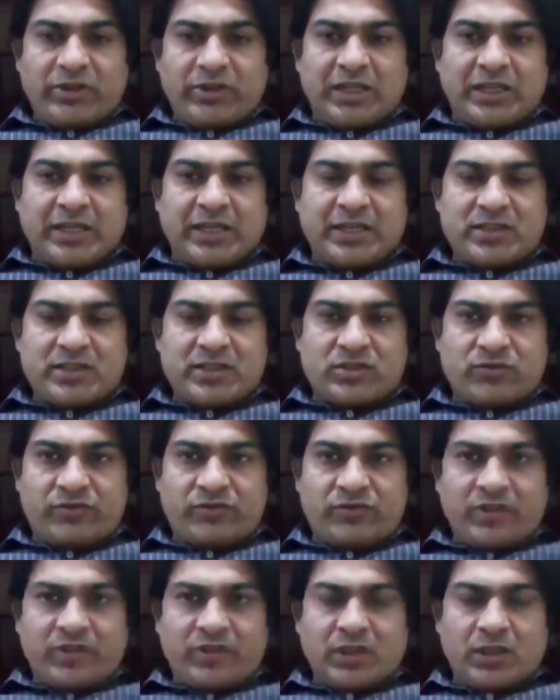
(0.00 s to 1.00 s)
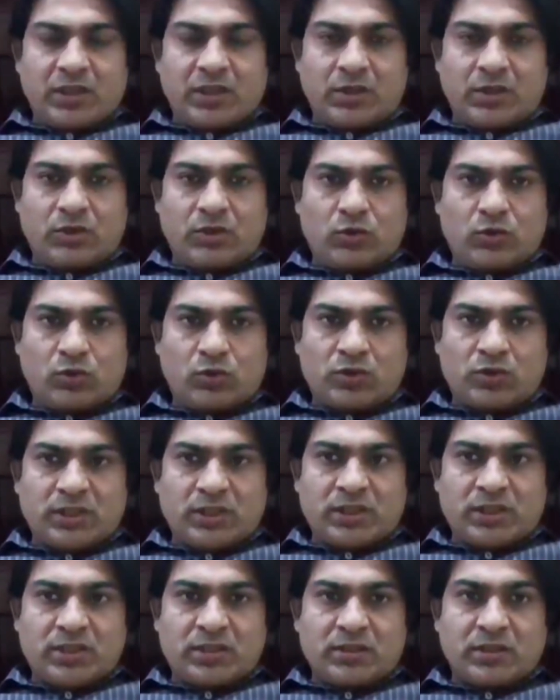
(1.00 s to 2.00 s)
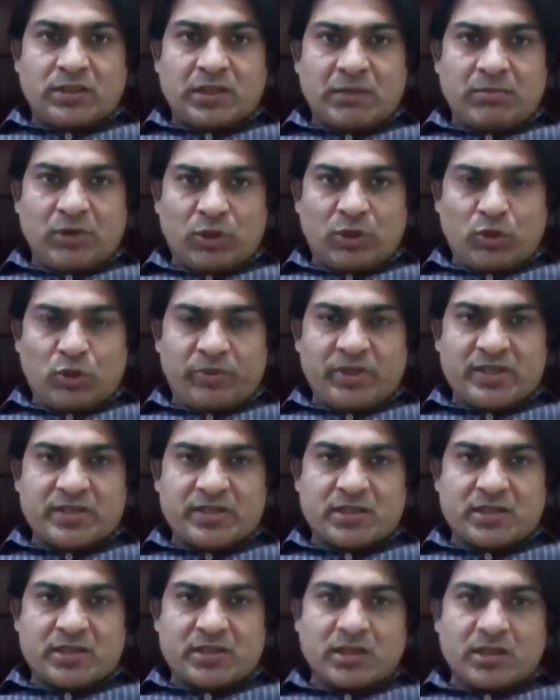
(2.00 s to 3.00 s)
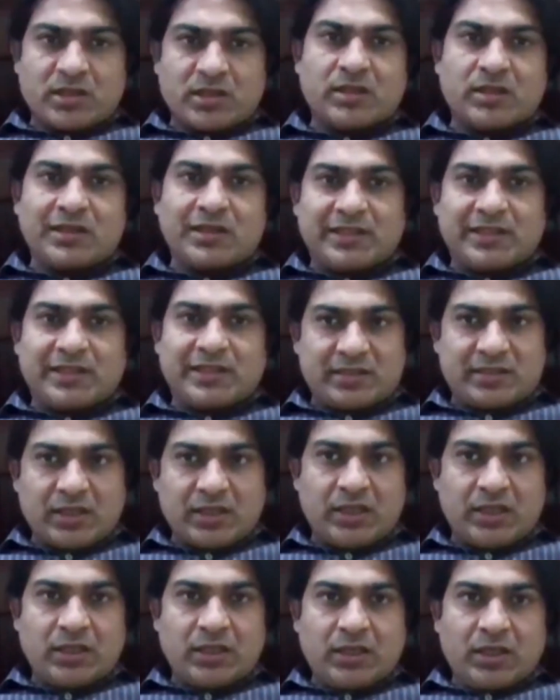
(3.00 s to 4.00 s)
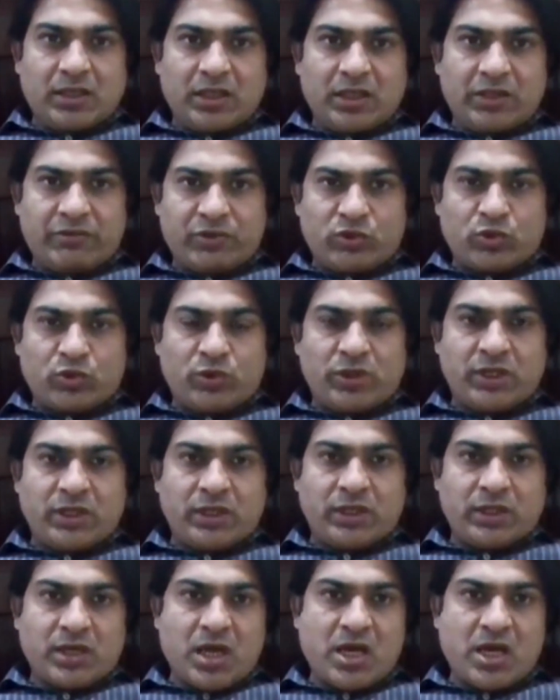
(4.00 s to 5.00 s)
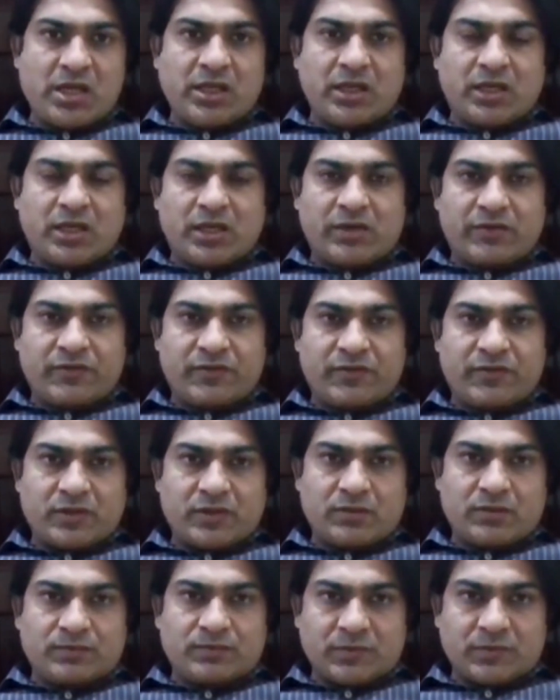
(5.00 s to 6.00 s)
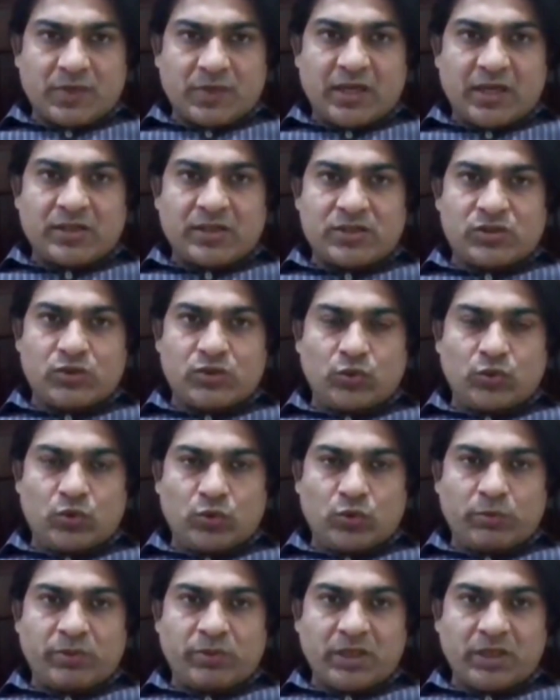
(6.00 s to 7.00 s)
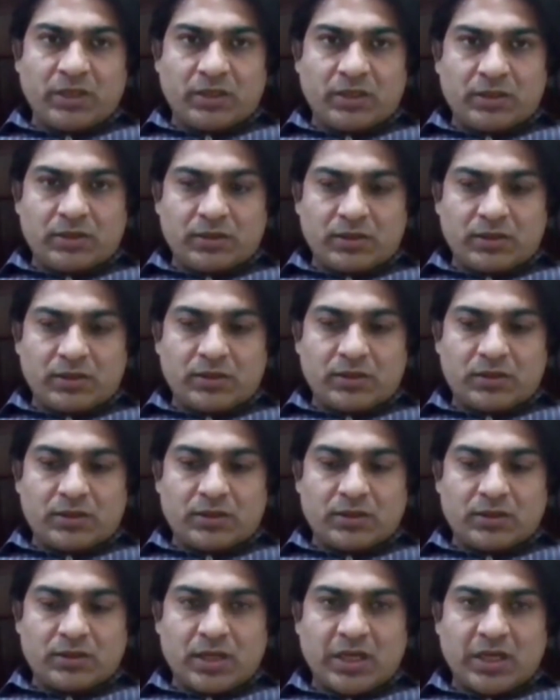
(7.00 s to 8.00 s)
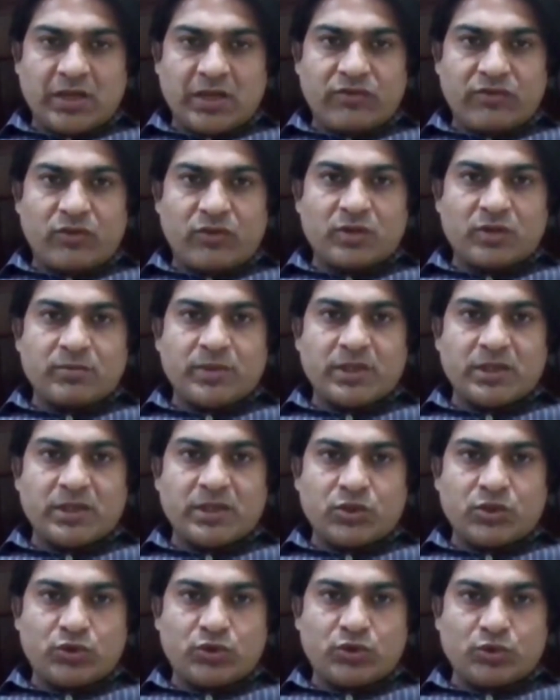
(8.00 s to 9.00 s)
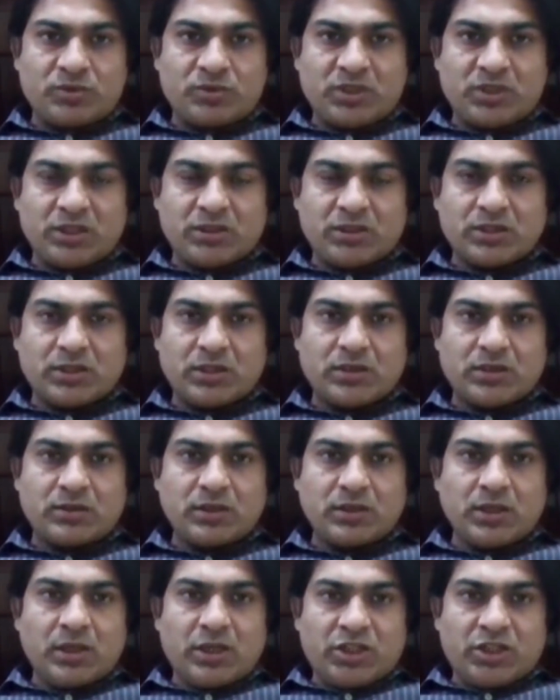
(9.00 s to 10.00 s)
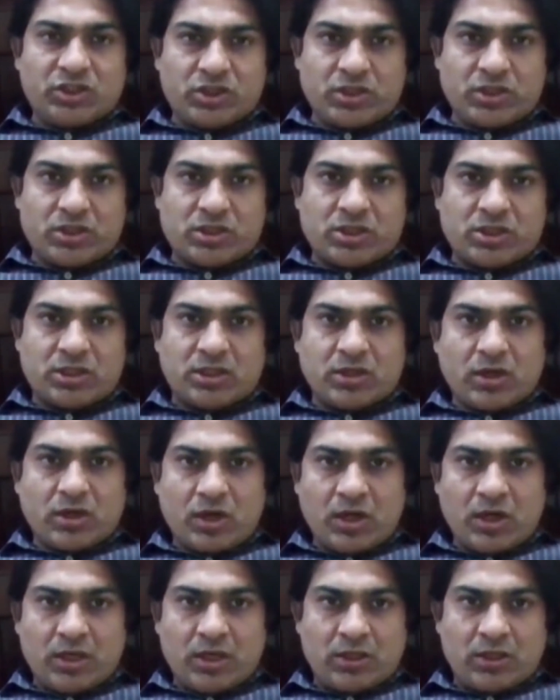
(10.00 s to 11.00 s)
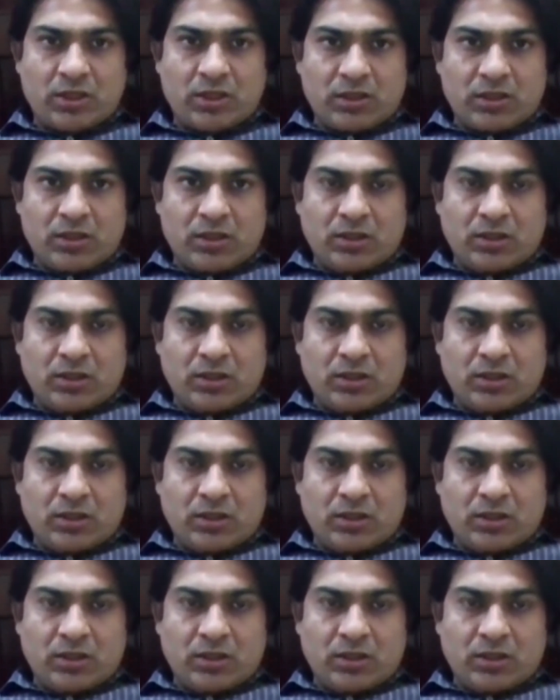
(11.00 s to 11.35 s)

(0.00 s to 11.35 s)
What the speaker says: Well, as we all know that amblyopia is called lazy eye. Even today, I have, as you know, I have got my YouTube channel Sharjeel Eye,